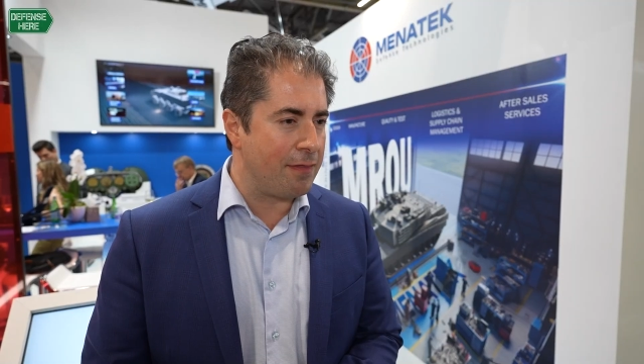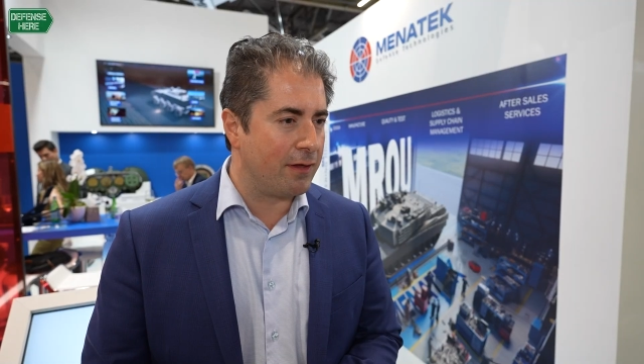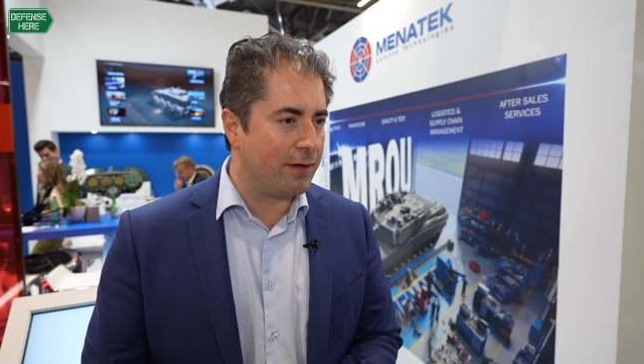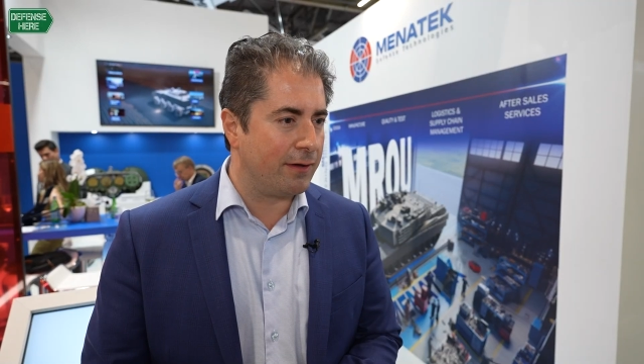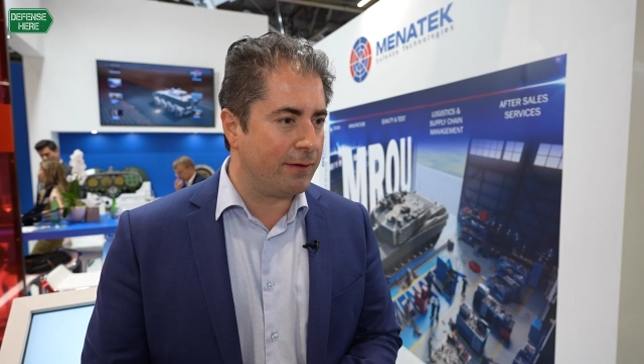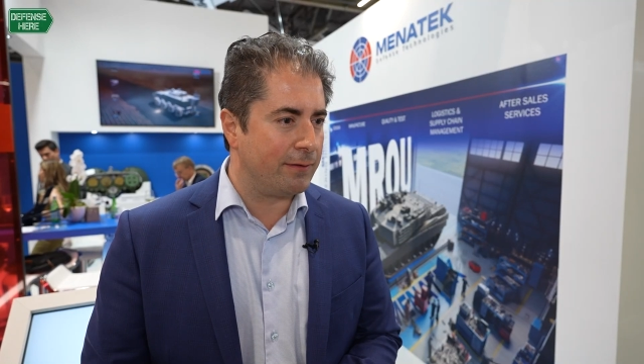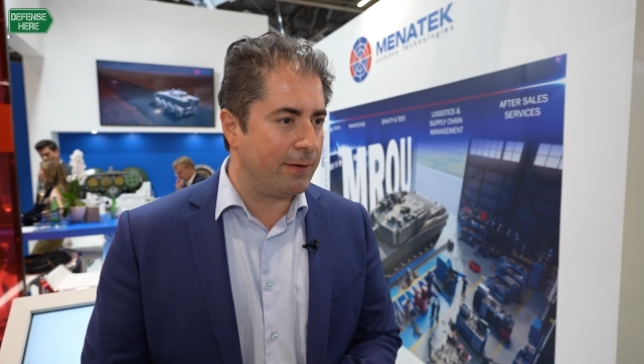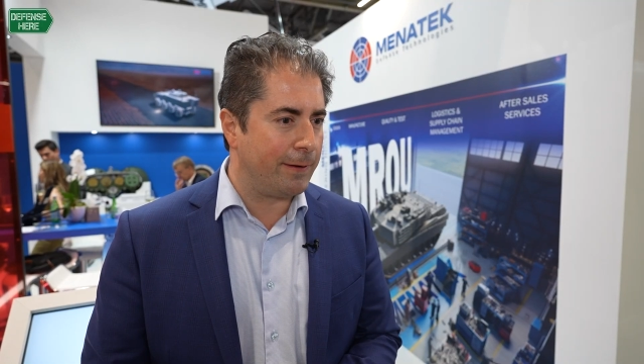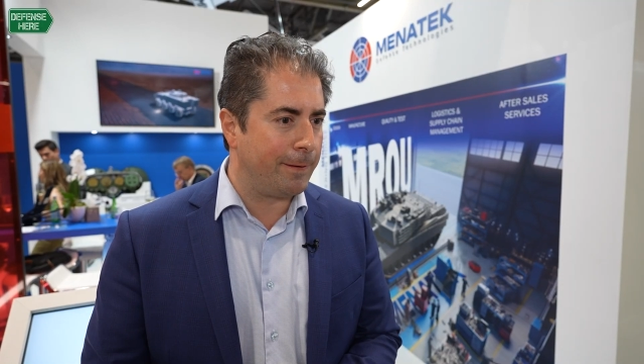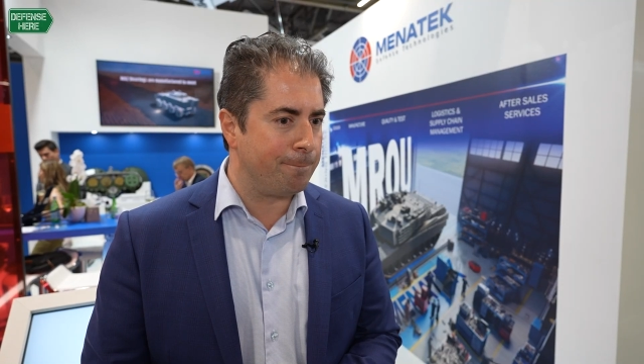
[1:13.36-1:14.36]
and the
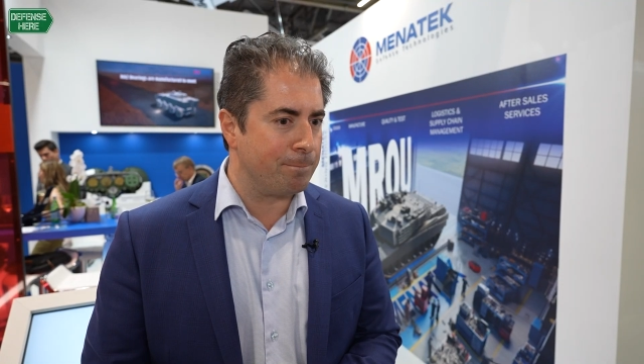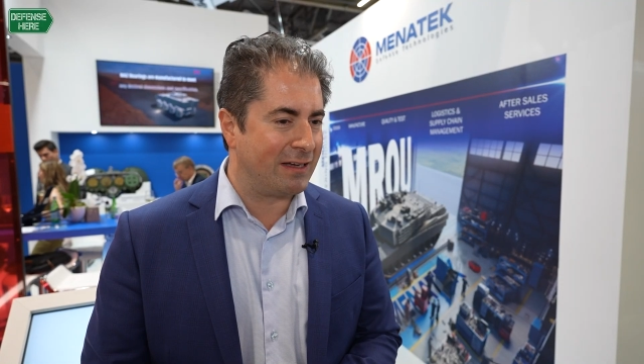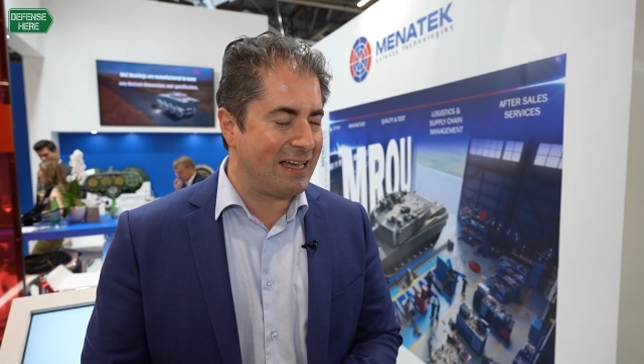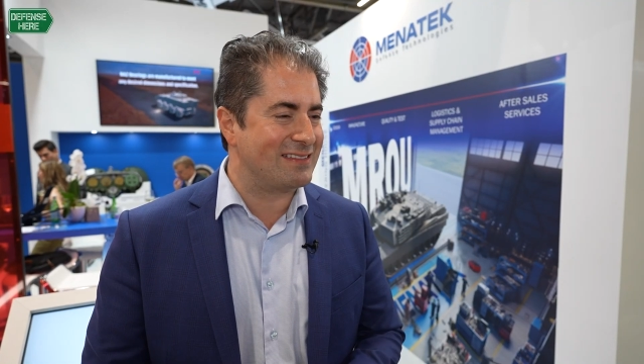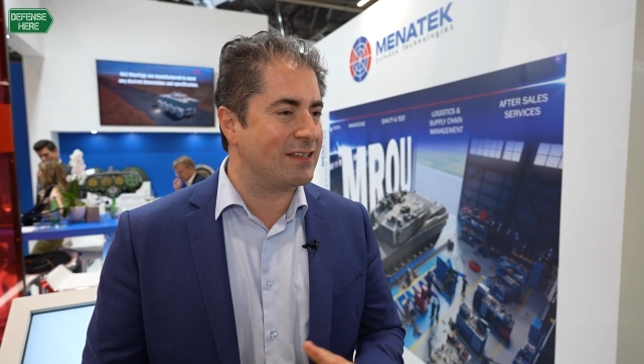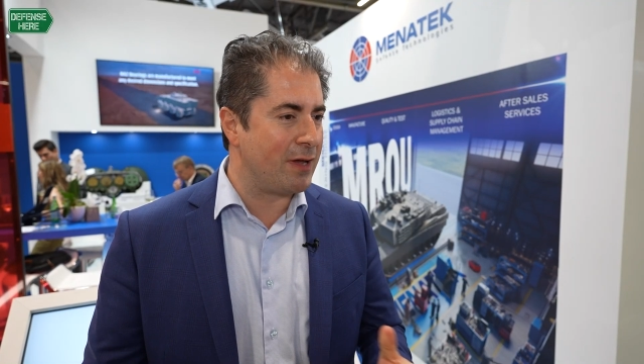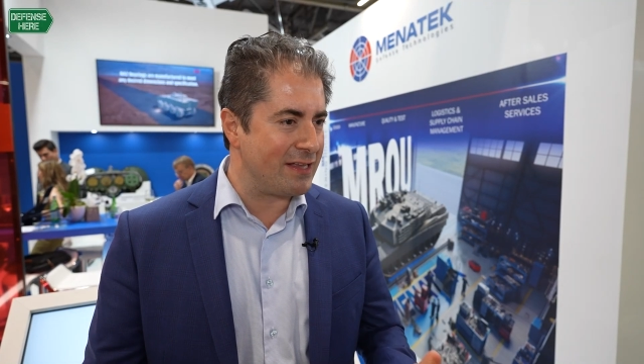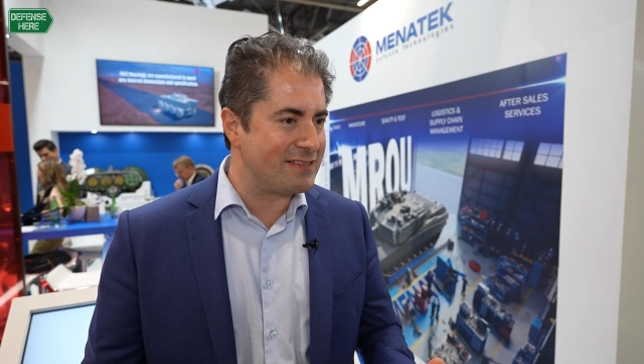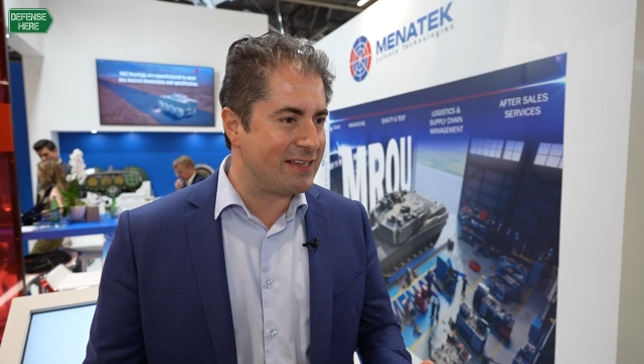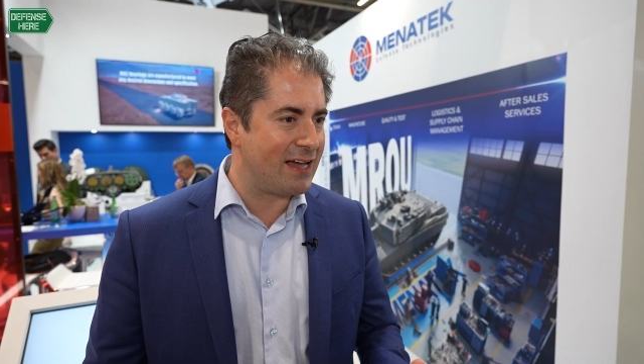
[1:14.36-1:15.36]
um, customer
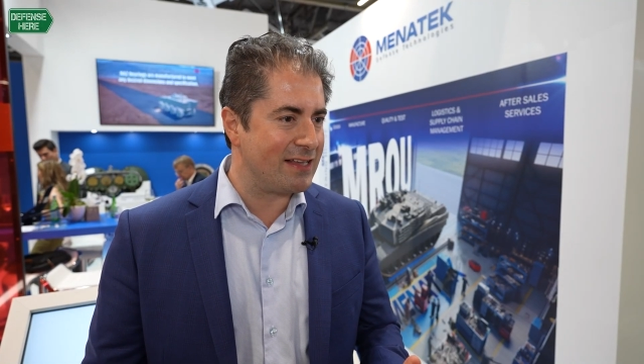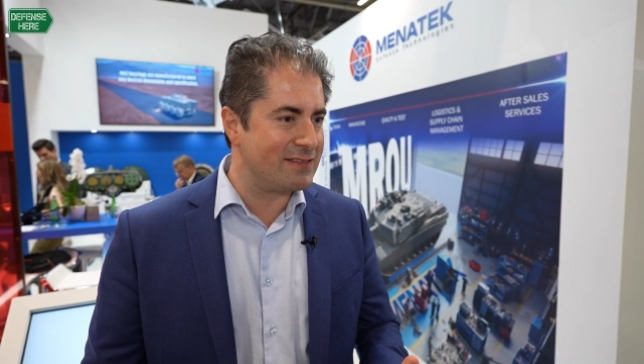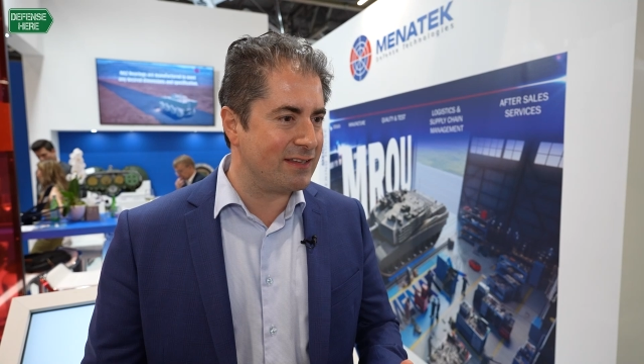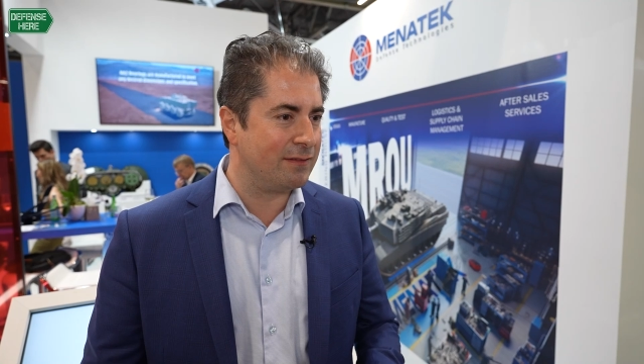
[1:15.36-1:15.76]
insights